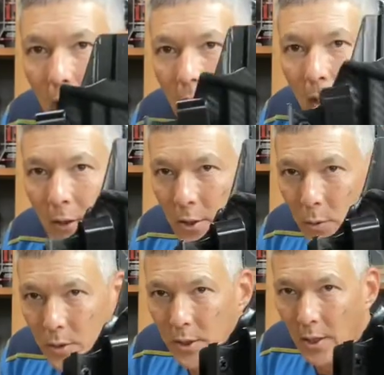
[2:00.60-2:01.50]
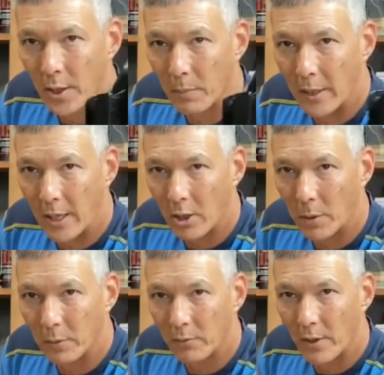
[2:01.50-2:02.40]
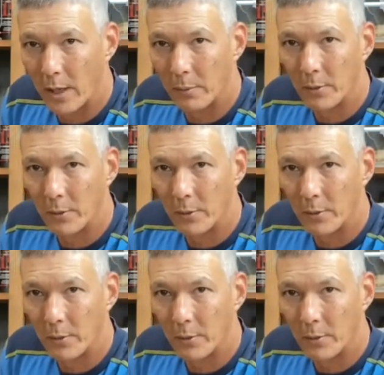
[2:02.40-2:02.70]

And this was done in the black carbon fiber.